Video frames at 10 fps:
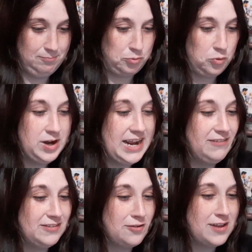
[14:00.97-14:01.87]

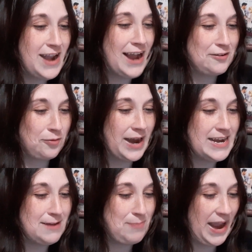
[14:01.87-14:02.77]
briefs. Those are not
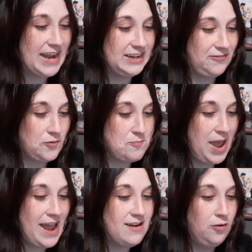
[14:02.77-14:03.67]
granny panties for
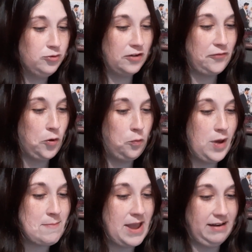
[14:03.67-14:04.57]
men. Those are for
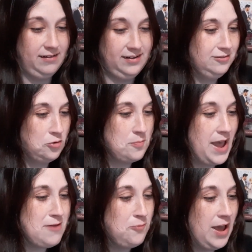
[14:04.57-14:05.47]
women. Do
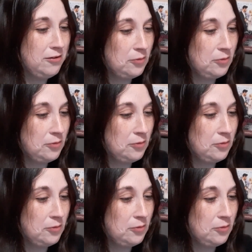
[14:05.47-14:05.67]
men wear